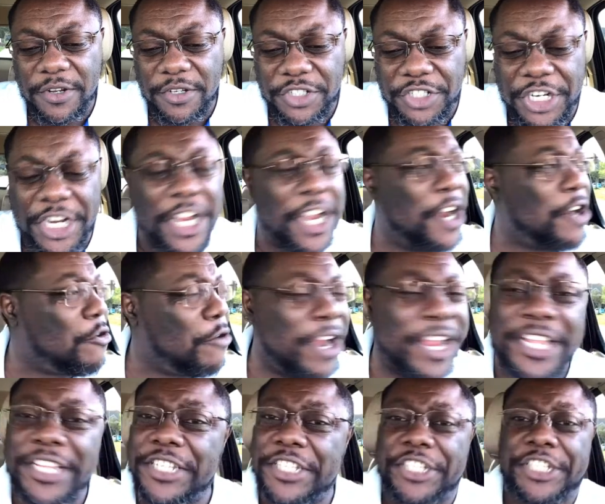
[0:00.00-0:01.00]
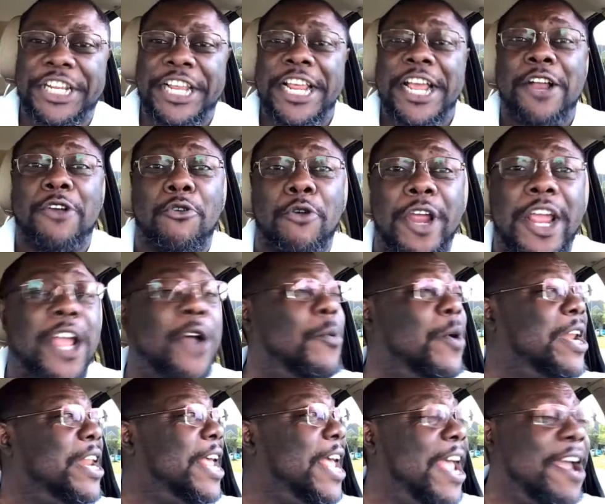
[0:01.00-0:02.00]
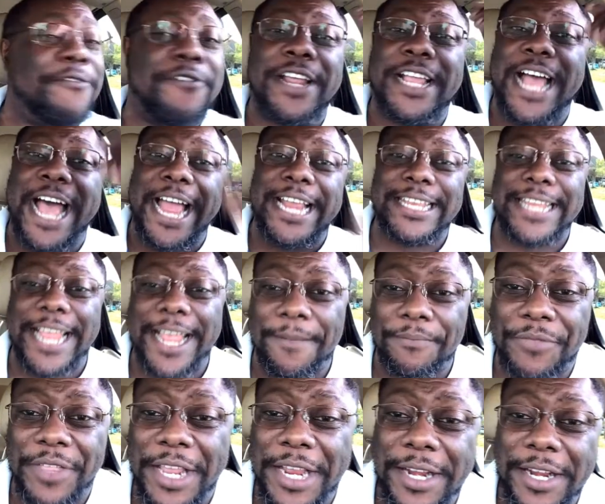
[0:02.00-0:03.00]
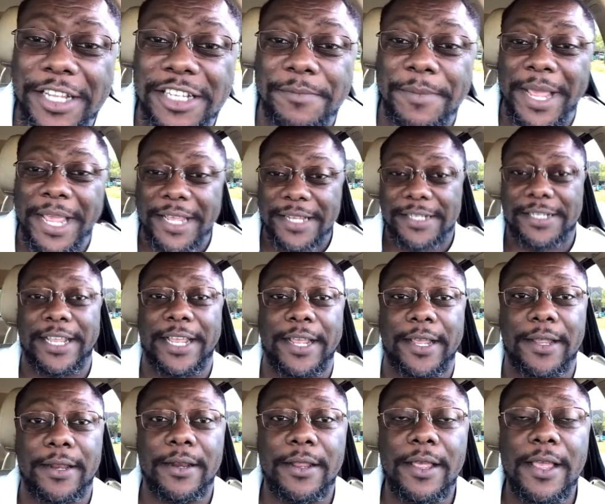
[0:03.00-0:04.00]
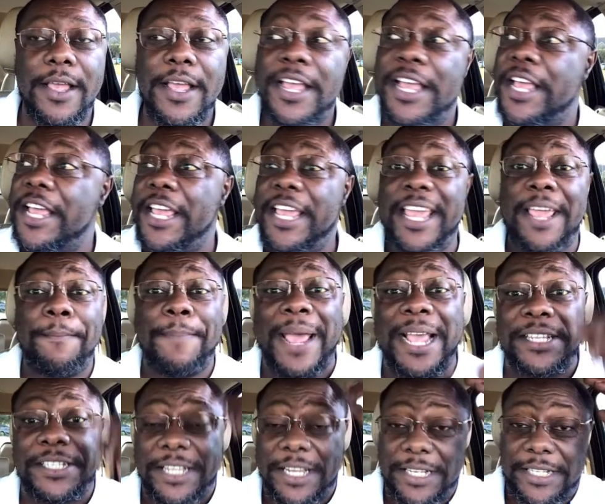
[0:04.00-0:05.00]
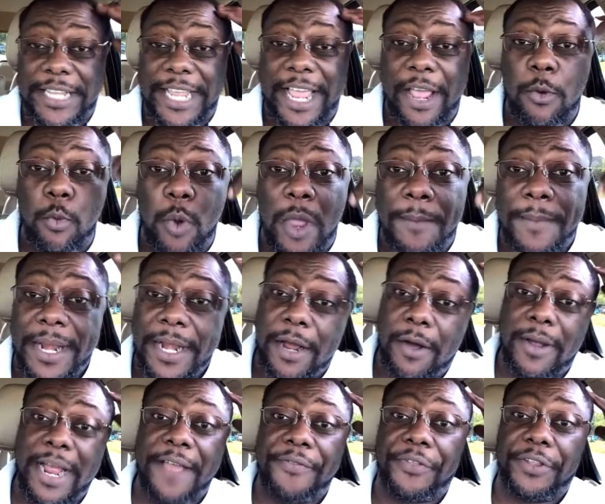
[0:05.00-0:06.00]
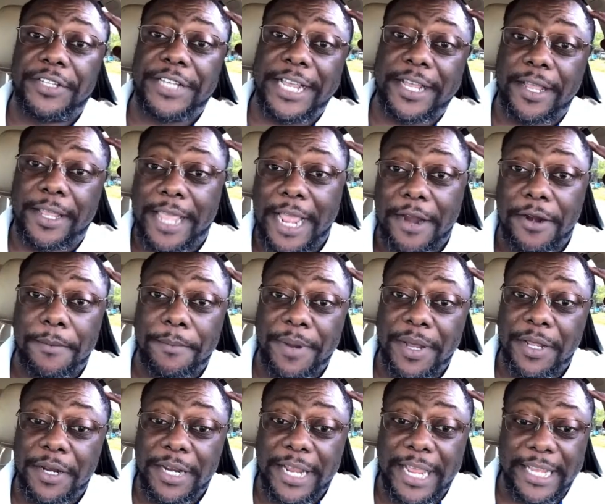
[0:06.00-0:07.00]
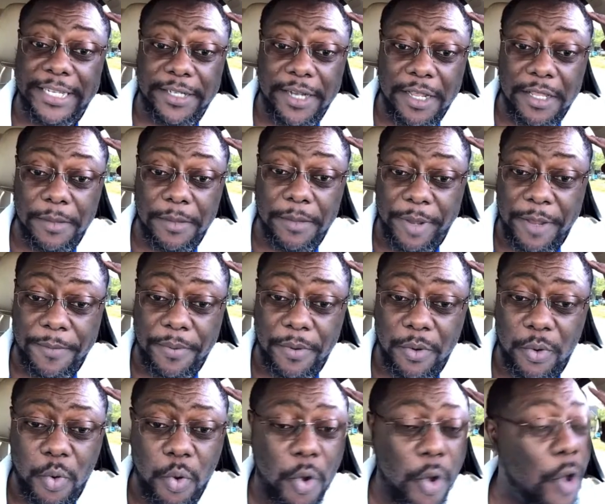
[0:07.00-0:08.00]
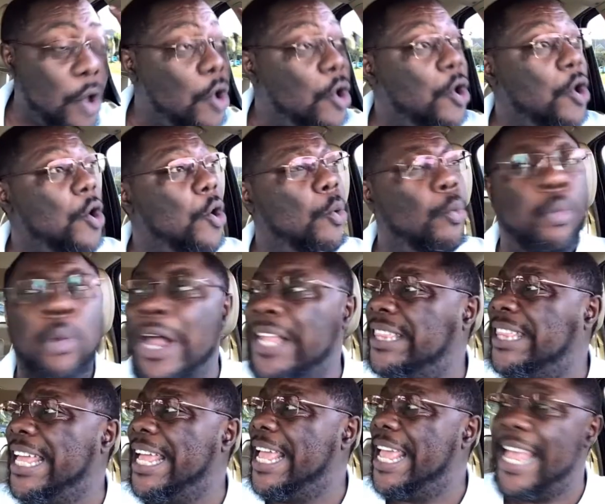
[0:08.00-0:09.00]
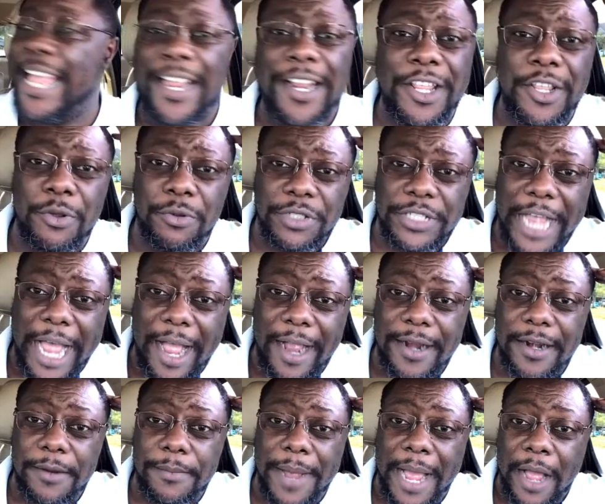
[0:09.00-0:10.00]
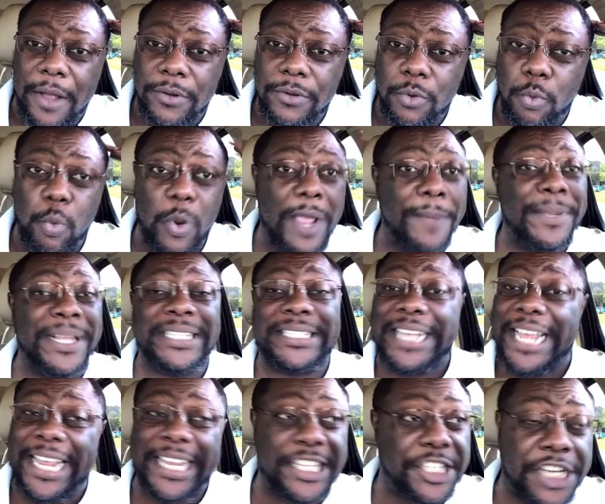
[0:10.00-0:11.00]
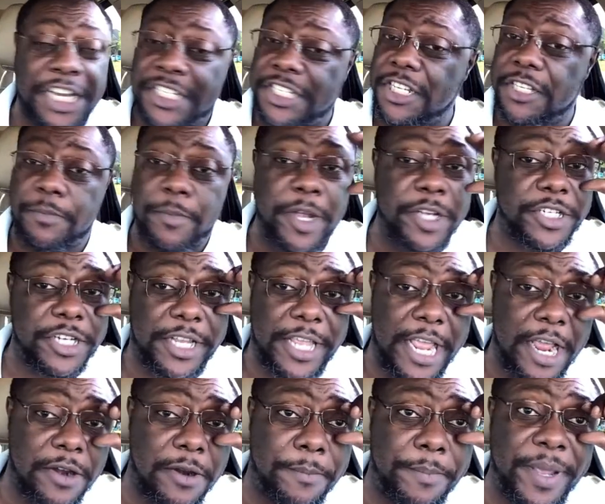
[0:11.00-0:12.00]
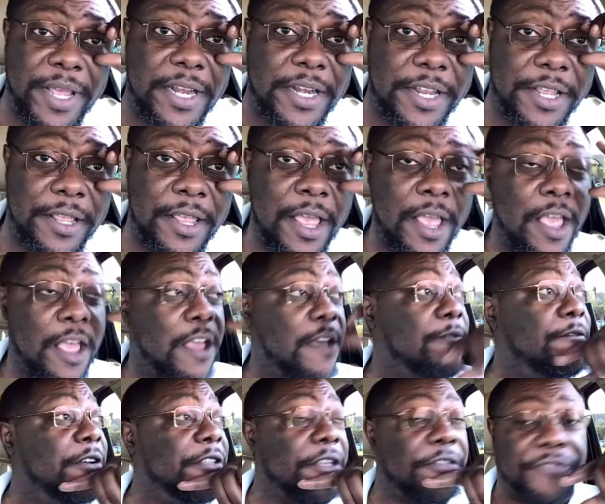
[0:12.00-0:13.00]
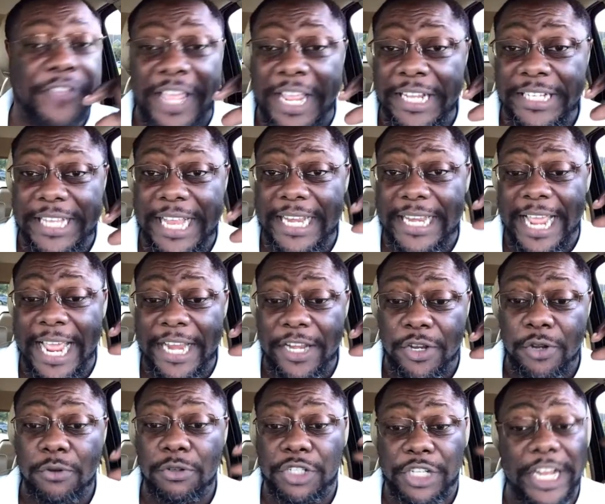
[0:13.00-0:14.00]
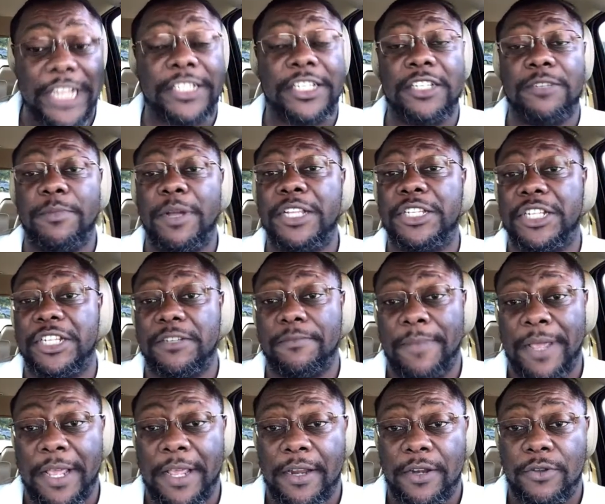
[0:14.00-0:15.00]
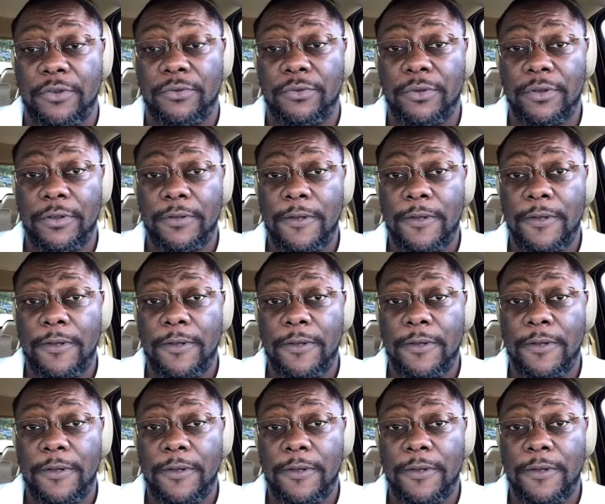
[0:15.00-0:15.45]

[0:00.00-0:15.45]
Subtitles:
She agreeing with every goddamn thing this man's saying. He basically saying women don't have to take accountability as other people. What the hell are you talking about? Women take just as much accountability for the things that they do just as much as men do.